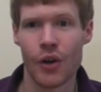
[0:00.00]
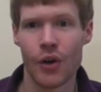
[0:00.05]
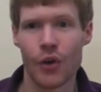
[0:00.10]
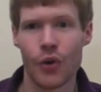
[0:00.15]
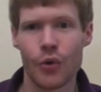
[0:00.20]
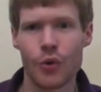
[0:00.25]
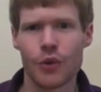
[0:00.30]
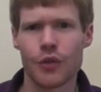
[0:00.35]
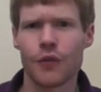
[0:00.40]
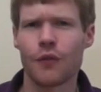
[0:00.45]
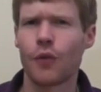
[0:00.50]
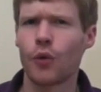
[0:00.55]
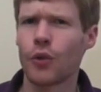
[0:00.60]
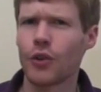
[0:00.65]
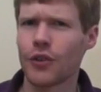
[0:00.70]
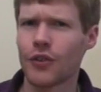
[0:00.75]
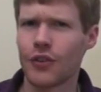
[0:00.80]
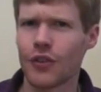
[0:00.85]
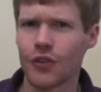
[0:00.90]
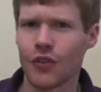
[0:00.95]
who was
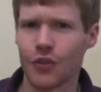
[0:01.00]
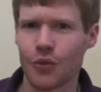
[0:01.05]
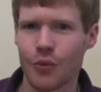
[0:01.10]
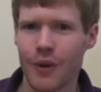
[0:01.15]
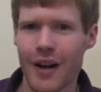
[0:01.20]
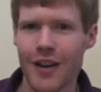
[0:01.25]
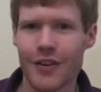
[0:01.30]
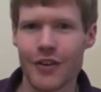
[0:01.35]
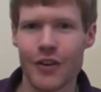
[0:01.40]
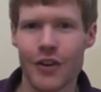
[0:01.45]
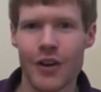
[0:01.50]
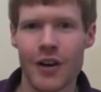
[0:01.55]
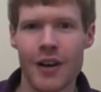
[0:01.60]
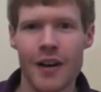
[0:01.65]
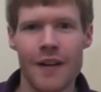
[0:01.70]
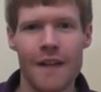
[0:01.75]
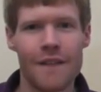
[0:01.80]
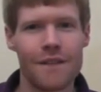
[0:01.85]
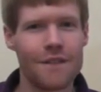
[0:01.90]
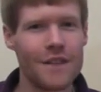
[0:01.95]
forced to surrender
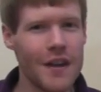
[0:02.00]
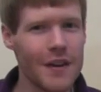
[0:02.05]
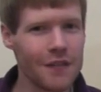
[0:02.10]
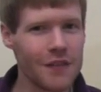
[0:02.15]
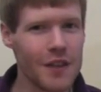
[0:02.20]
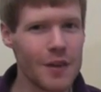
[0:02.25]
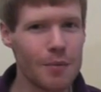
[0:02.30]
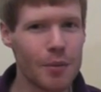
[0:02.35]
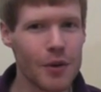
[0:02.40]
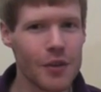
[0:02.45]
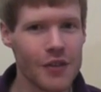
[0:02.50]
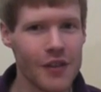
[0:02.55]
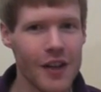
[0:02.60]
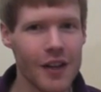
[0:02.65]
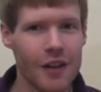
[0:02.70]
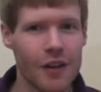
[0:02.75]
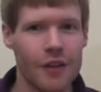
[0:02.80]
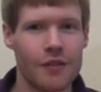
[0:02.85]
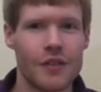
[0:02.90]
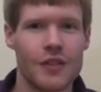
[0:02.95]

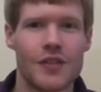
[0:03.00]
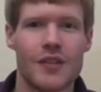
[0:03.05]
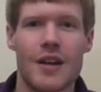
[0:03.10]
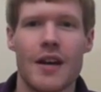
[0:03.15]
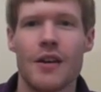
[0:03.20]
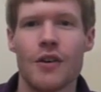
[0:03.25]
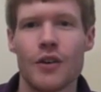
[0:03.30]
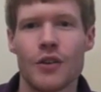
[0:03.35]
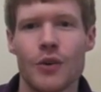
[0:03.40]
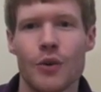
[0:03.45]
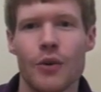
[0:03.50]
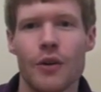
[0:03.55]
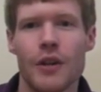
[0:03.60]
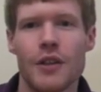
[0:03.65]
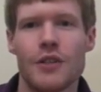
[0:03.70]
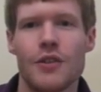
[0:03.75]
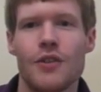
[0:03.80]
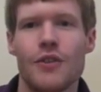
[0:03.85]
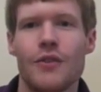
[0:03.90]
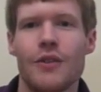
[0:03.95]
50% of its territory
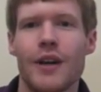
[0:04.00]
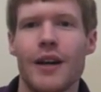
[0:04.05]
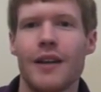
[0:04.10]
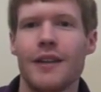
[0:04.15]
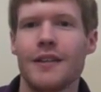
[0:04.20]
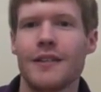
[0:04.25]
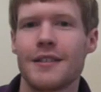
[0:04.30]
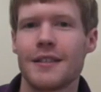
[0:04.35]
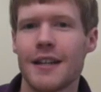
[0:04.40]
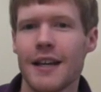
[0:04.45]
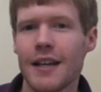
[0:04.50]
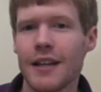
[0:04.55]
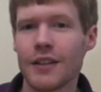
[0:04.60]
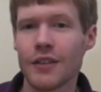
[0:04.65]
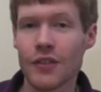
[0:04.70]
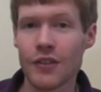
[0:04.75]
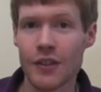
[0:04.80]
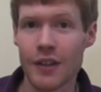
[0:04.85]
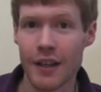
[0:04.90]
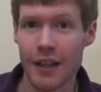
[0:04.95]
to the United
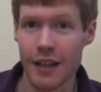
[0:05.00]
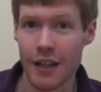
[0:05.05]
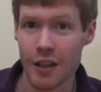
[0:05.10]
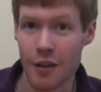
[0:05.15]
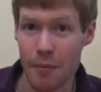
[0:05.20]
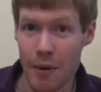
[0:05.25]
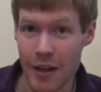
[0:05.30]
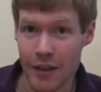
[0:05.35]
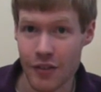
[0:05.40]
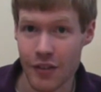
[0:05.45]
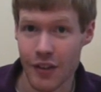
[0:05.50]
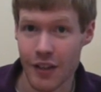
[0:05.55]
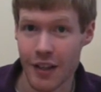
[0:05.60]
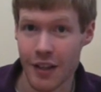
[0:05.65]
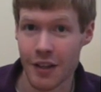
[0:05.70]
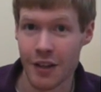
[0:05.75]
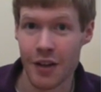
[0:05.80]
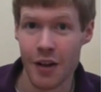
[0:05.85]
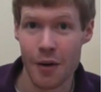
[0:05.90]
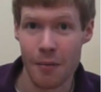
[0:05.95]
States in the
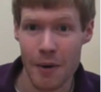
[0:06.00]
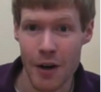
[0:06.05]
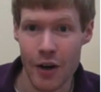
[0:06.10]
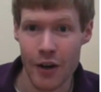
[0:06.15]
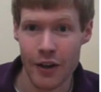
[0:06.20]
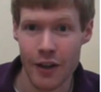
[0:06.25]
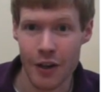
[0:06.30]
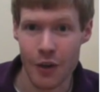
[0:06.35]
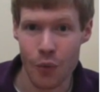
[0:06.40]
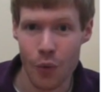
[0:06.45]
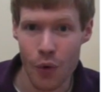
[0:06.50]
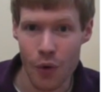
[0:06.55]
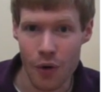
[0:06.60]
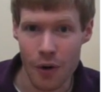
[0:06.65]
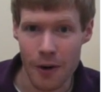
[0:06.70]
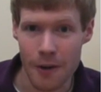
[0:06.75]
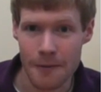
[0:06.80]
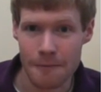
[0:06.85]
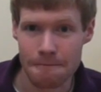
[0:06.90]
Mexican-American War.